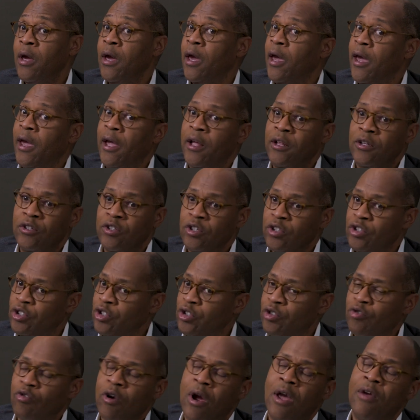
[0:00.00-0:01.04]
and just
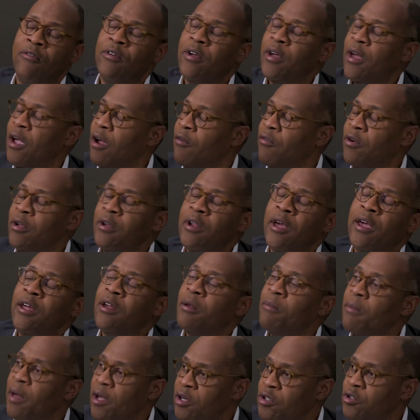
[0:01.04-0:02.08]
striving every day
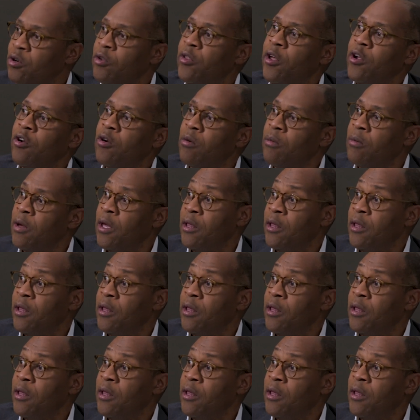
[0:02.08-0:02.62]
to make sure that you're